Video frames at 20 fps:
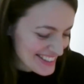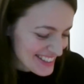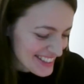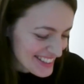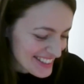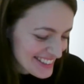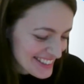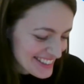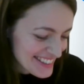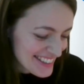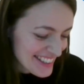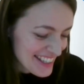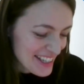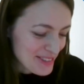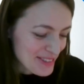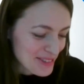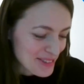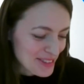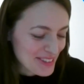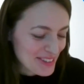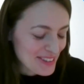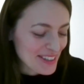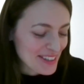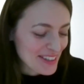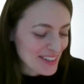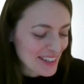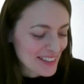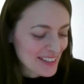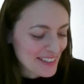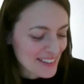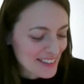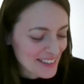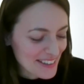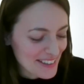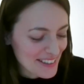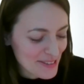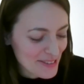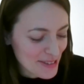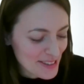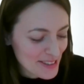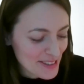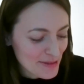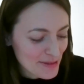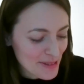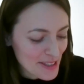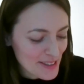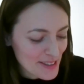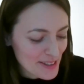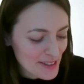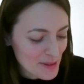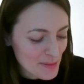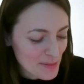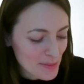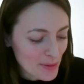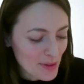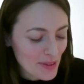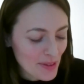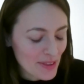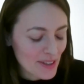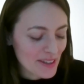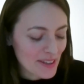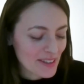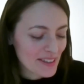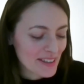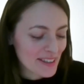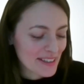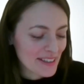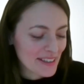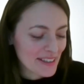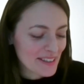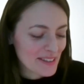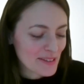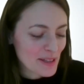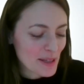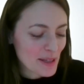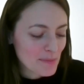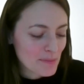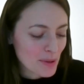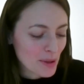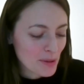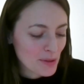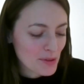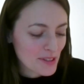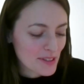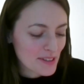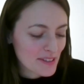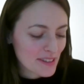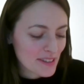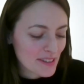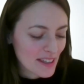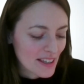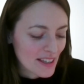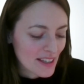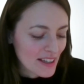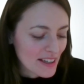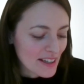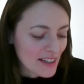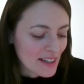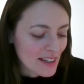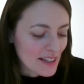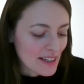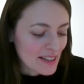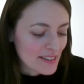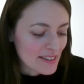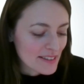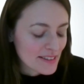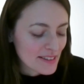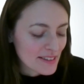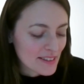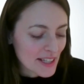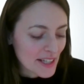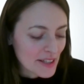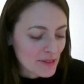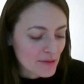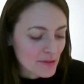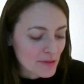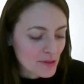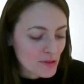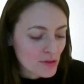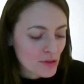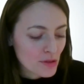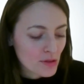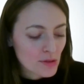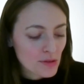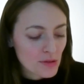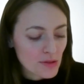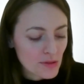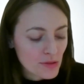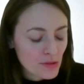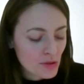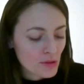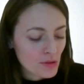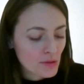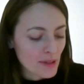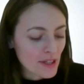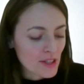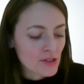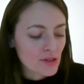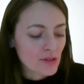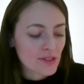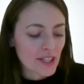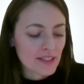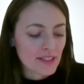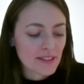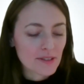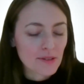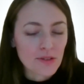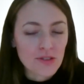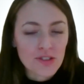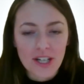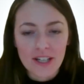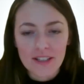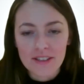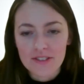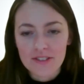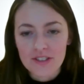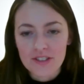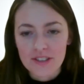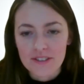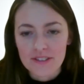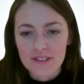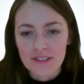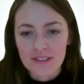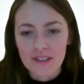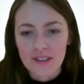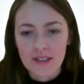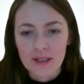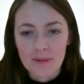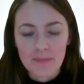Just to say quickly that Fanny raises the point that it poses kind of a two major technical challenges.